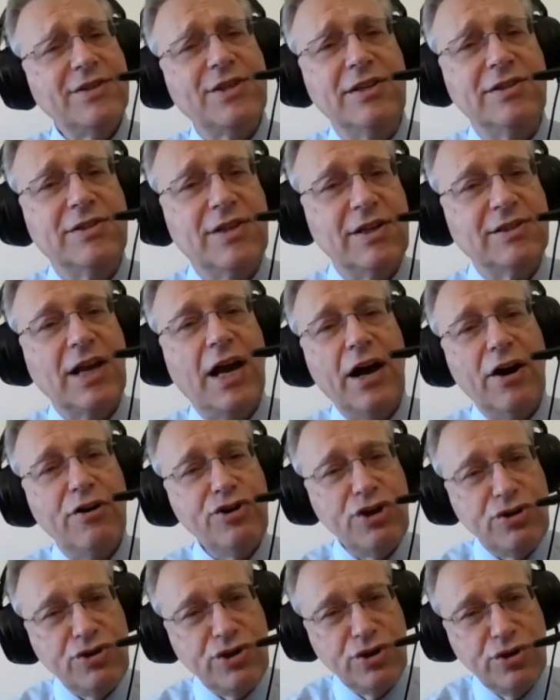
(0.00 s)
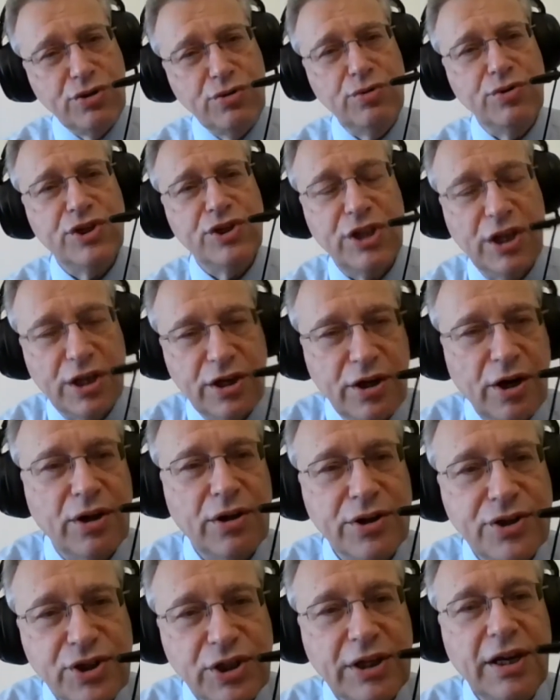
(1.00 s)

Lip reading: It's how you use technology,